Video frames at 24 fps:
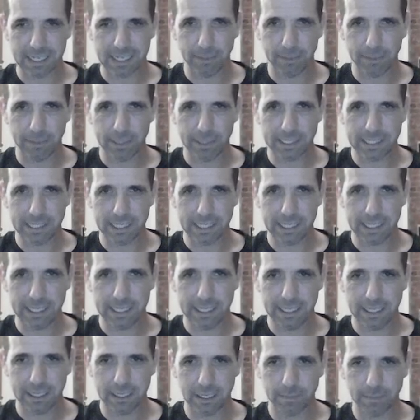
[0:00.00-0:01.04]
We could see,
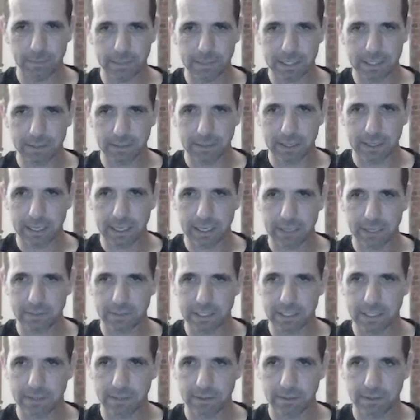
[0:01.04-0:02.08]
so king
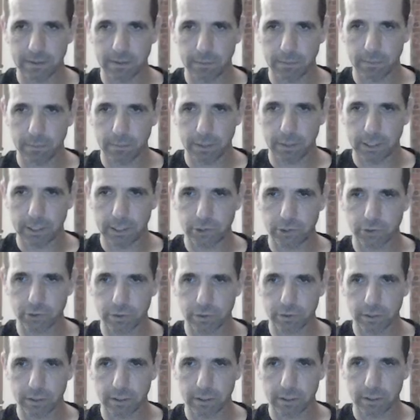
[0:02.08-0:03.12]
f7 might
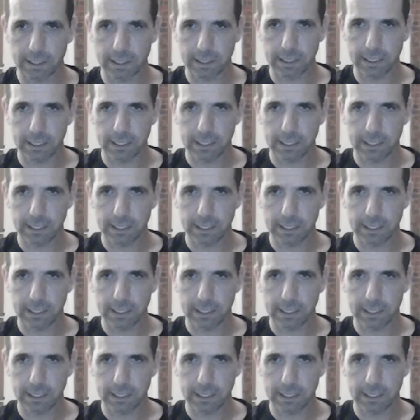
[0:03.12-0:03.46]
try.